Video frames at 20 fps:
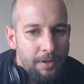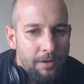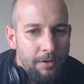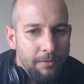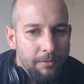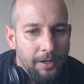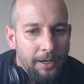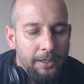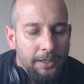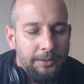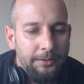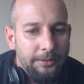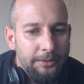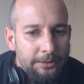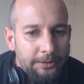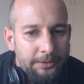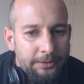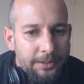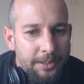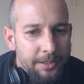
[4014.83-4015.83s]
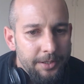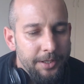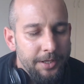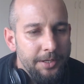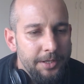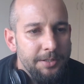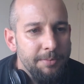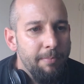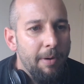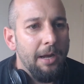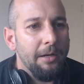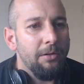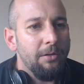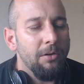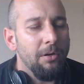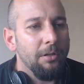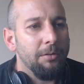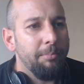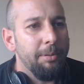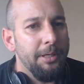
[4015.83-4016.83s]
all right, this might
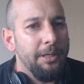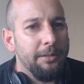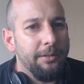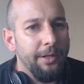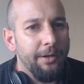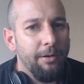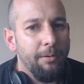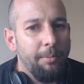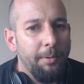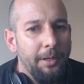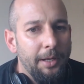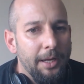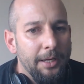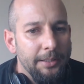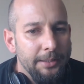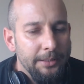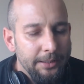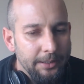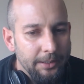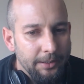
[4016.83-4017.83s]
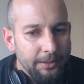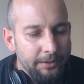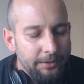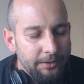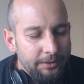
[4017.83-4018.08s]
not be a terrible idea